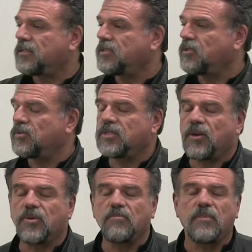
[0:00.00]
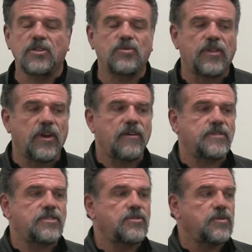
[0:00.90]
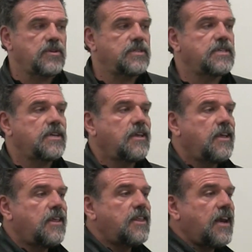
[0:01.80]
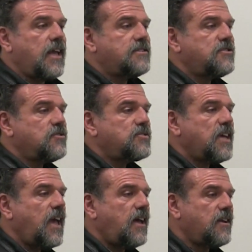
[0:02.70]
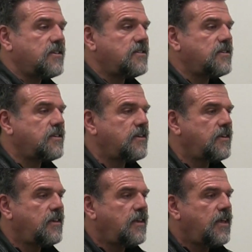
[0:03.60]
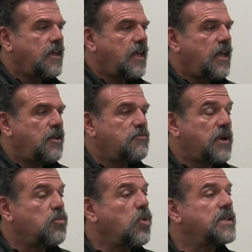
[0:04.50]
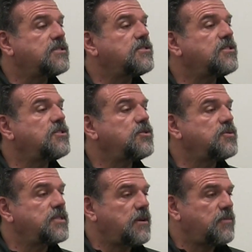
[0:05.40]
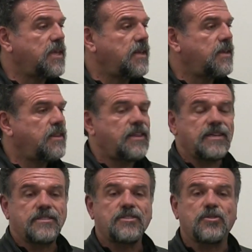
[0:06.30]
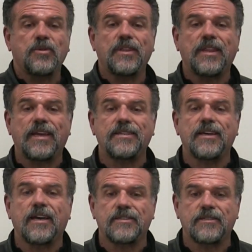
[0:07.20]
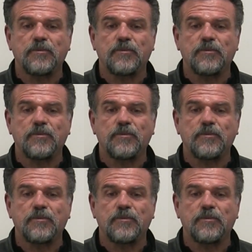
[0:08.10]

tell students I would much rather have a student that has no talent but wants to do something than a student that does.